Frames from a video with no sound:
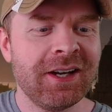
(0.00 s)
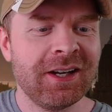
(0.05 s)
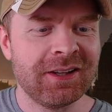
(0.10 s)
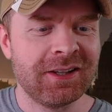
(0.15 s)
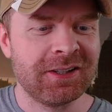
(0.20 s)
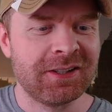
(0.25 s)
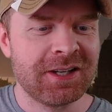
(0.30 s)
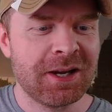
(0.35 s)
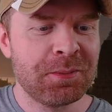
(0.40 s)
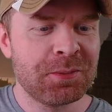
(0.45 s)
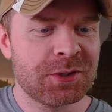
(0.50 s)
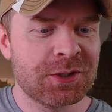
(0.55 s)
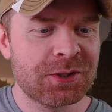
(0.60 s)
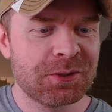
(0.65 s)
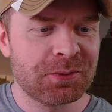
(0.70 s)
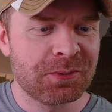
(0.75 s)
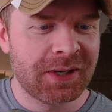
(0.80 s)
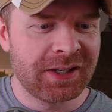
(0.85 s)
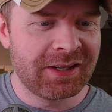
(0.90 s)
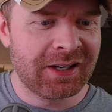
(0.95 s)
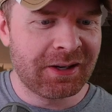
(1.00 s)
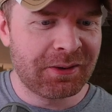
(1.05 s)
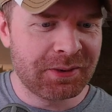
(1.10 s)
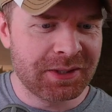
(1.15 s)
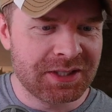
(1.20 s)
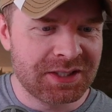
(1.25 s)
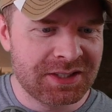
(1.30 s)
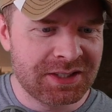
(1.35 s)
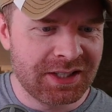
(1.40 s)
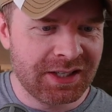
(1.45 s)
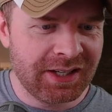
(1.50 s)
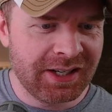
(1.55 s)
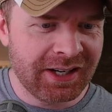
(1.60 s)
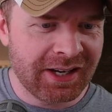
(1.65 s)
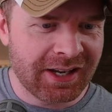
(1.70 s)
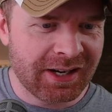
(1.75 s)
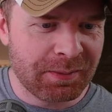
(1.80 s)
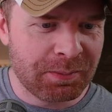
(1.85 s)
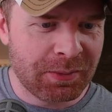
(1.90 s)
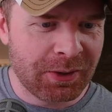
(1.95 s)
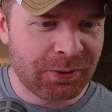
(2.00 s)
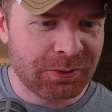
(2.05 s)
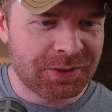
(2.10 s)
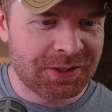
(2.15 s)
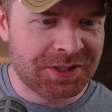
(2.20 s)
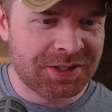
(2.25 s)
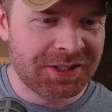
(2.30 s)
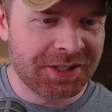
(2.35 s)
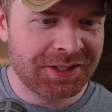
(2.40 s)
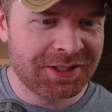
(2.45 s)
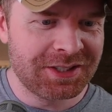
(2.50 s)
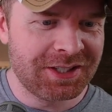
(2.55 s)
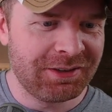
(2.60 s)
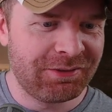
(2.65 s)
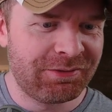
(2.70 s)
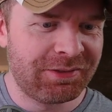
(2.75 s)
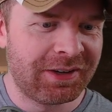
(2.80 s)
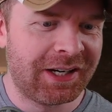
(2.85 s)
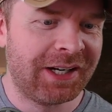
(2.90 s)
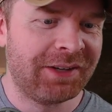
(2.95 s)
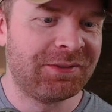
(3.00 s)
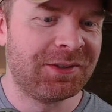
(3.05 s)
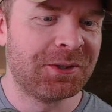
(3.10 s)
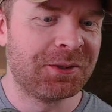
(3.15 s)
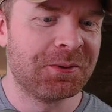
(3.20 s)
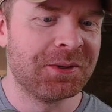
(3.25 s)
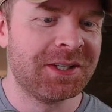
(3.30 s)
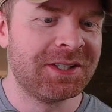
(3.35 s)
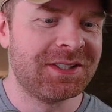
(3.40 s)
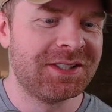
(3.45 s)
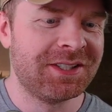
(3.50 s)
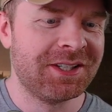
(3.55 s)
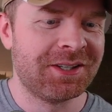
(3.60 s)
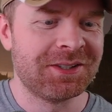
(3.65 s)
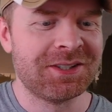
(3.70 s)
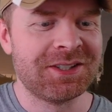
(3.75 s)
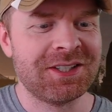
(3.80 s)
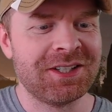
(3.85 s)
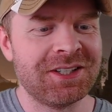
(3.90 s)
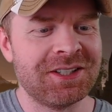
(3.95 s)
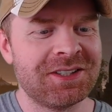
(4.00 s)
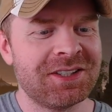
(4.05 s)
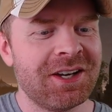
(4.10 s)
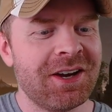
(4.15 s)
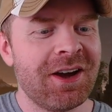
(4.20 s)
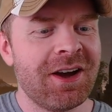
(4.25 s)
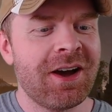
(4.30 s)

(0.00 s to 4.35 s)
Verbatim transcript: The temperature right now is sitting at about 65 degrees Celsius.